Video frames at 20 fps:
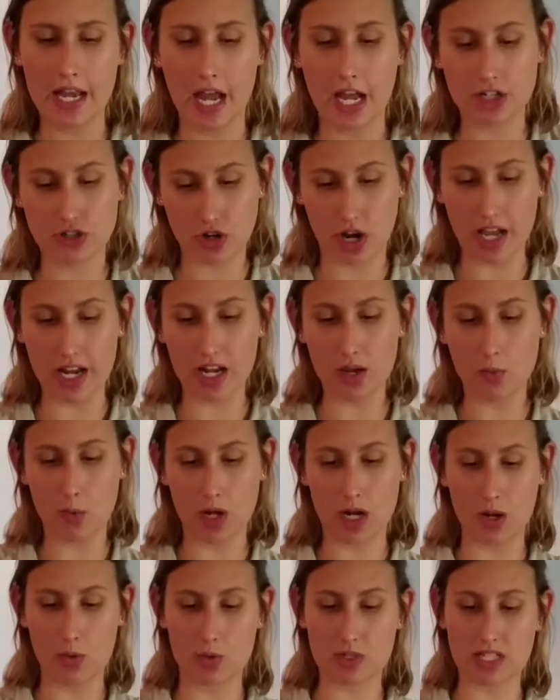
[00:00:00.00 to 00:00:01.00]
I tried it when
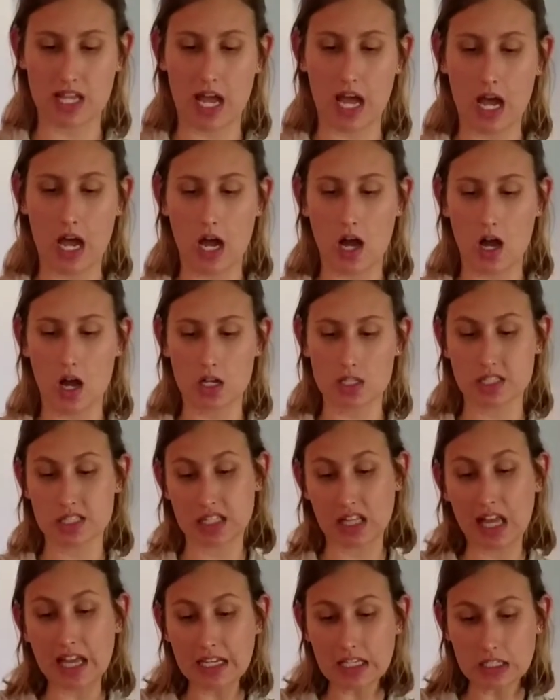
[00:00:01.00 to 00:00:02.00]
it was at a
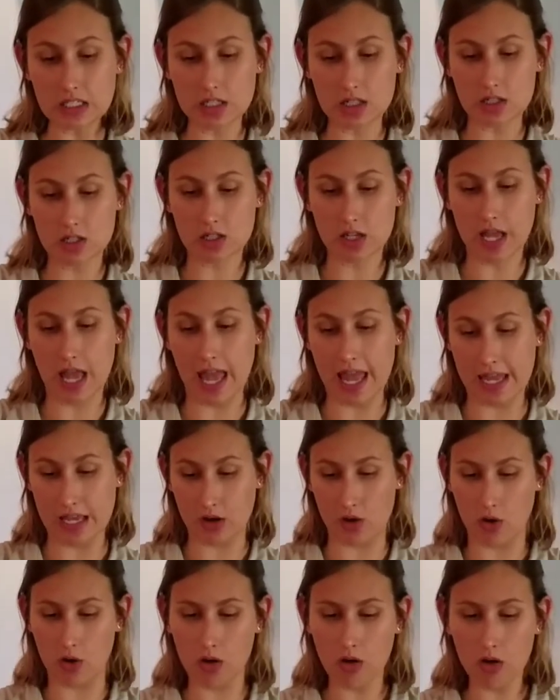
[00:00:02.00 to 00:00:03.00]
slight
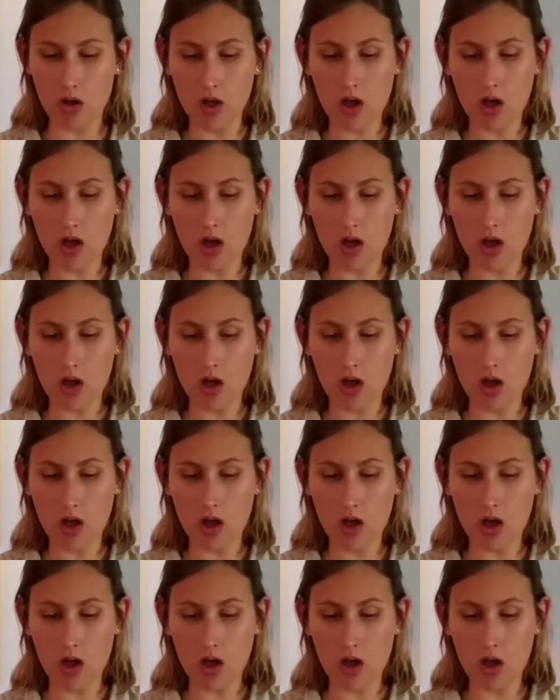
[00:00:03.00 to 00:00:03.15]
angle.